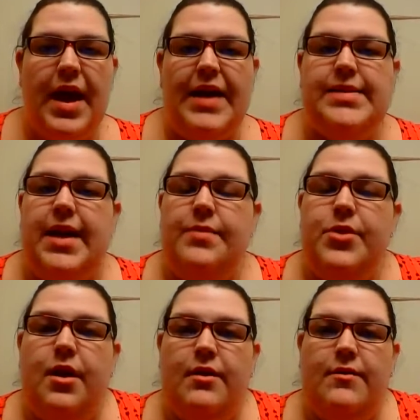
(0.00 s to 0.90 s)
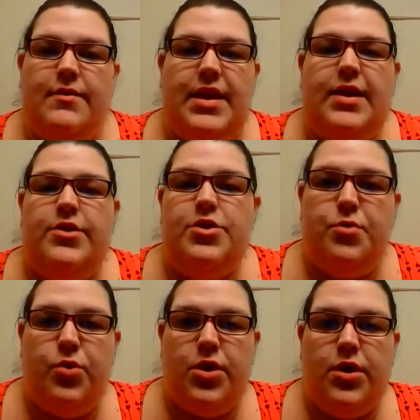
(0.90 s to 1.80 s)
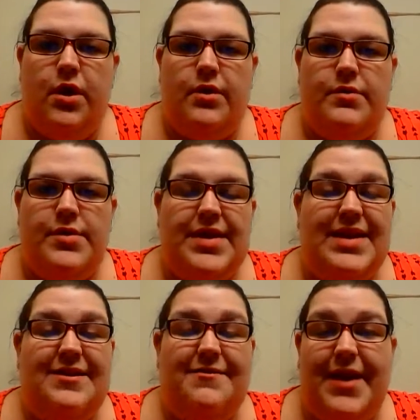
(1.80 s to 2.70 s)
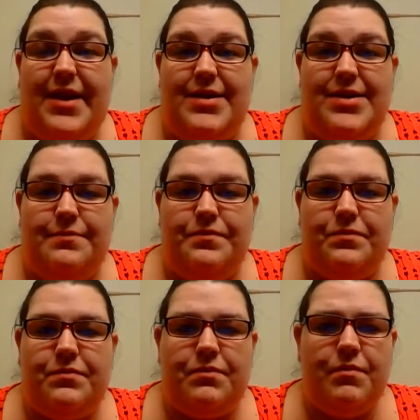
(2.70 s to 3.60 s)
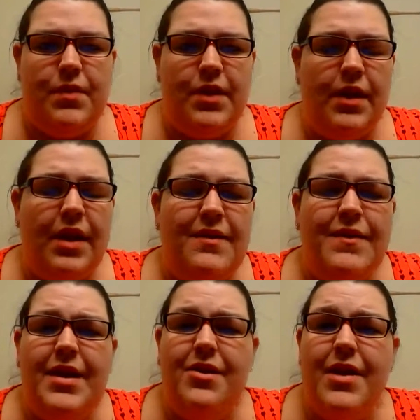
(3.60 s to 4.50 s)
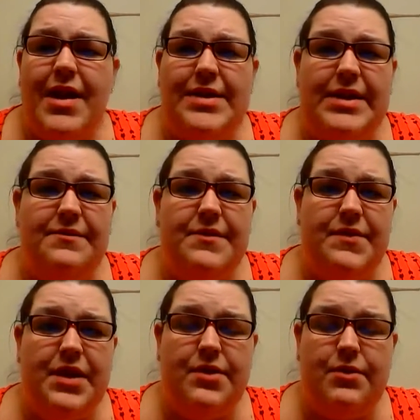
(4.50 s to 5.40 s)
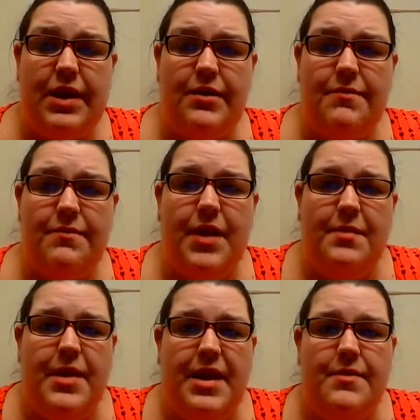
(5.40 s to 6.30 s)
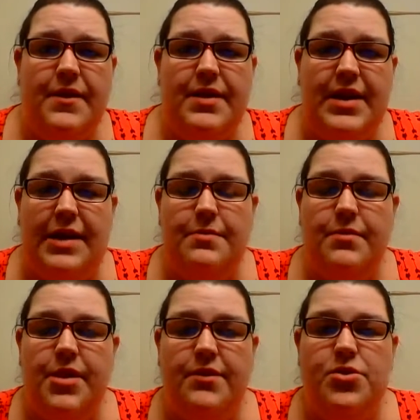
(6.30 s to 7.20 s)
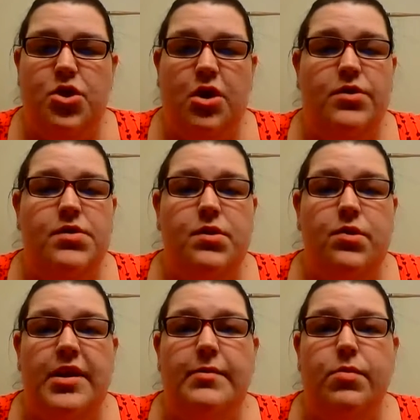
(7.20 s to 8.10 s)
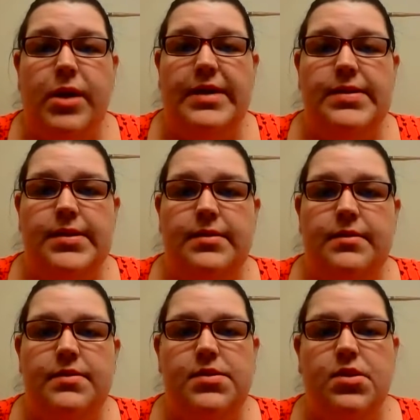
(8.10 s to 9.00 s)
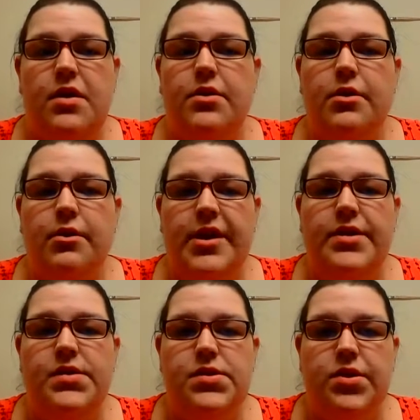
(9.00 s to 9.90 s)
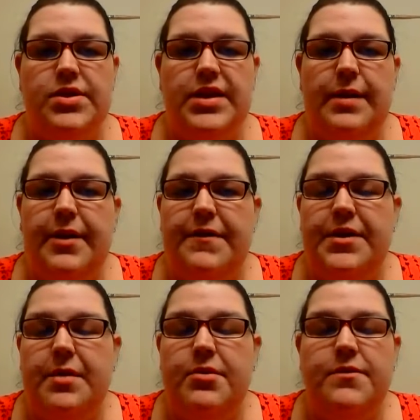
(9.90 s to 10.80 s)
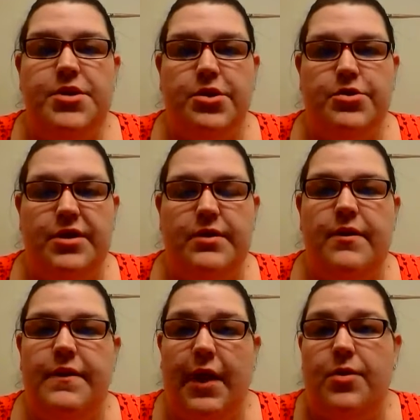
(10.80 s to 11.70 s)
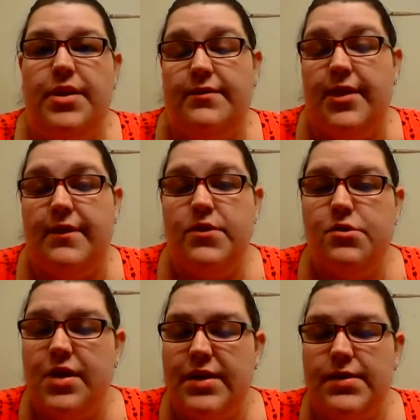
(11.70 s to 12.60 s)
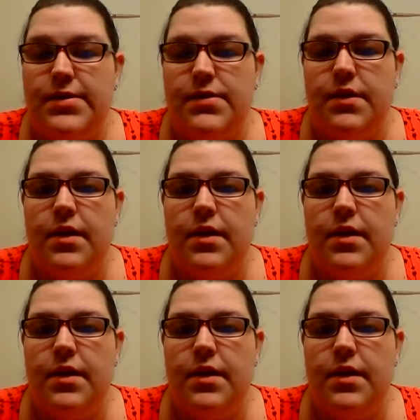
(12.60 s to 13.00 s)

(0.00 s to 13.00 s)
As time went on, the English Poor Law stayed in effect. In the year 1853, a man by the name of Charles Loring Brace started growing concerned about the number of children that were living in the streets.